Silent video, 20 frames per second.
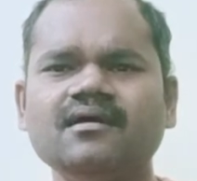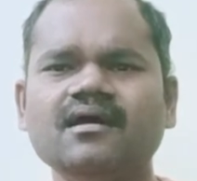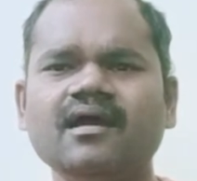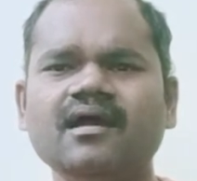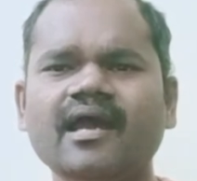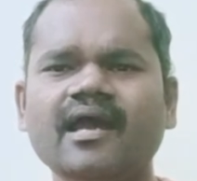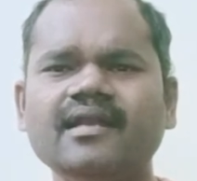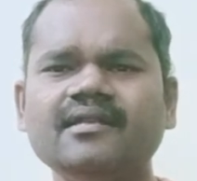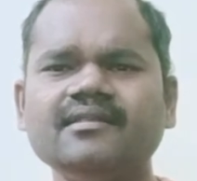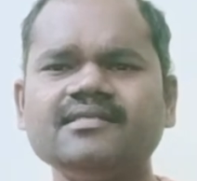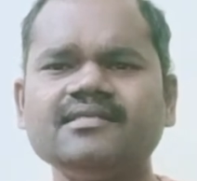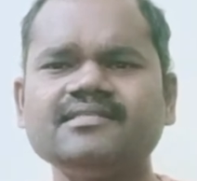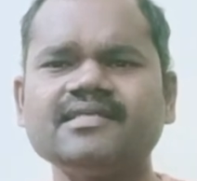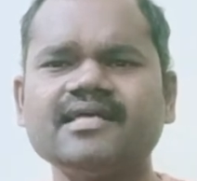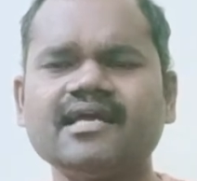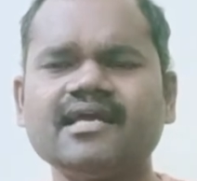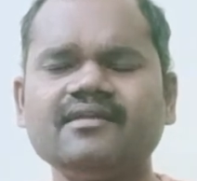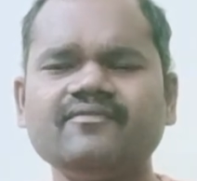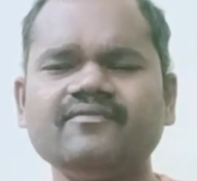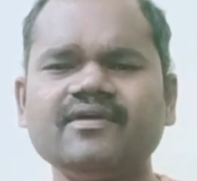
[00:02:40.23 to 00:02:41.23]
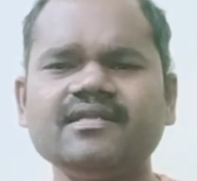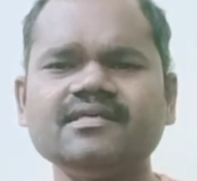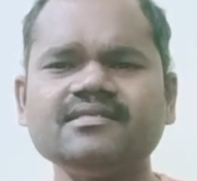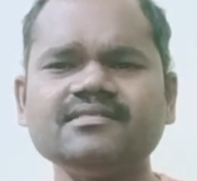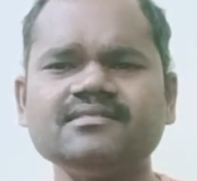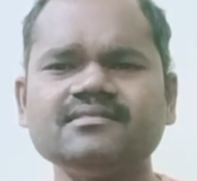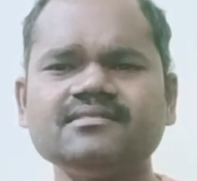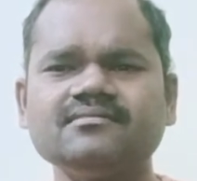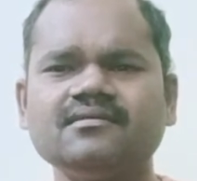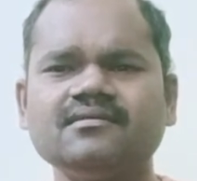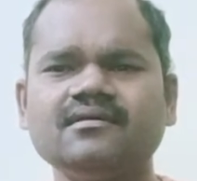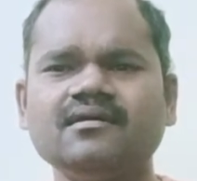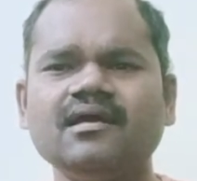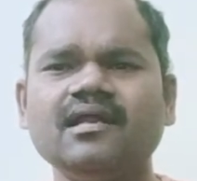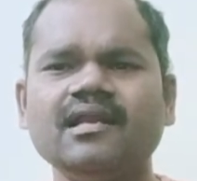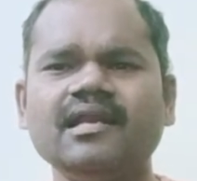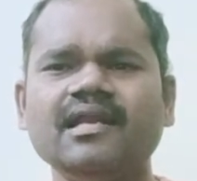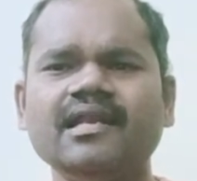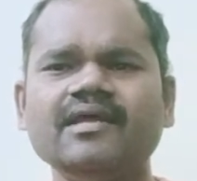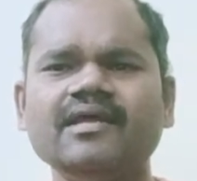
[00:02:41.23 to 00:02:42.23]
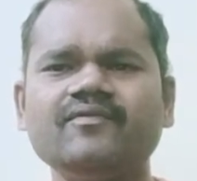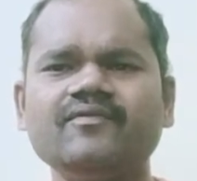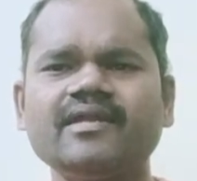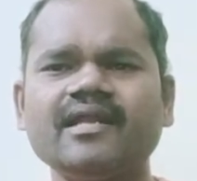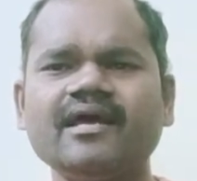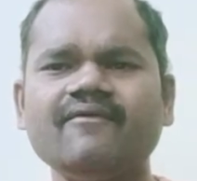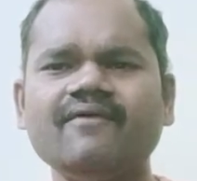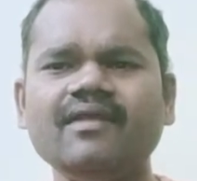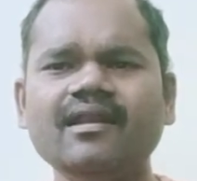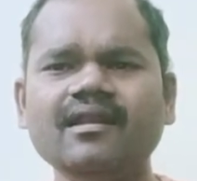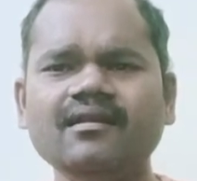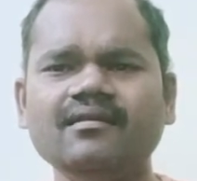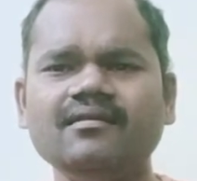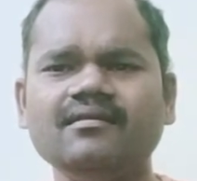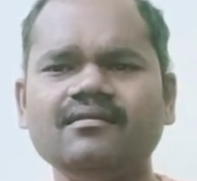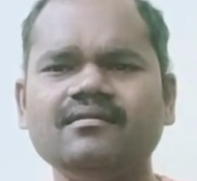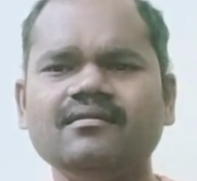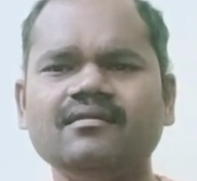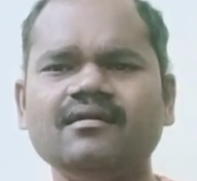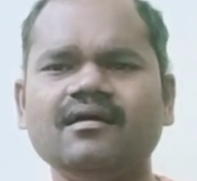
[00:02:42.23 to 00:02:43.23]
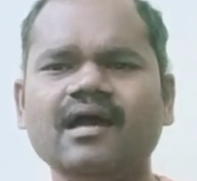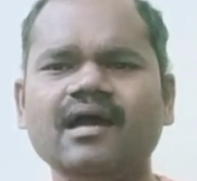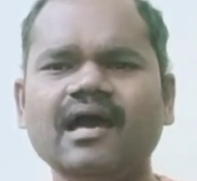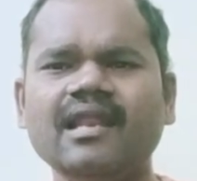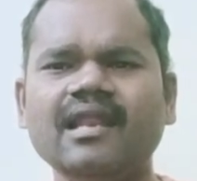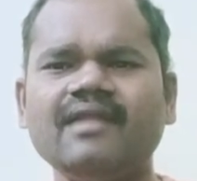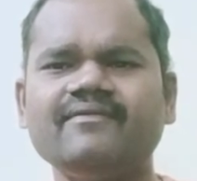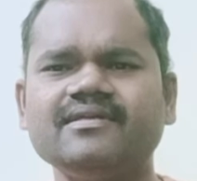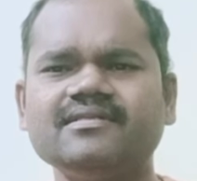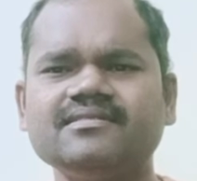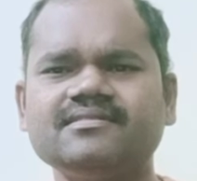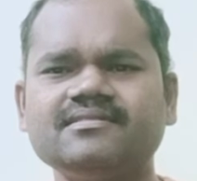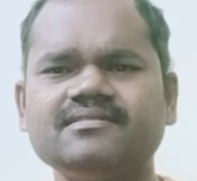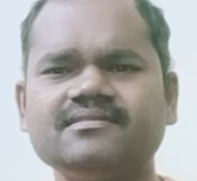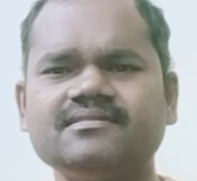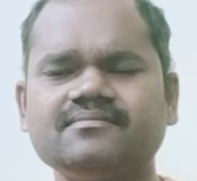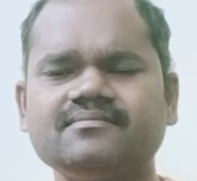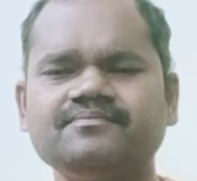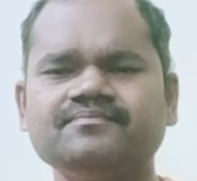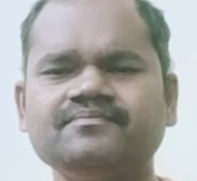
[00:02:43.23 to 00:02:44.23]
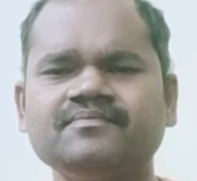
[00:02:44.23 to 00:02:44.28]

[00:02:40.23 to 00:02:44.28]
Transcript: and the second one is leave travel allowance.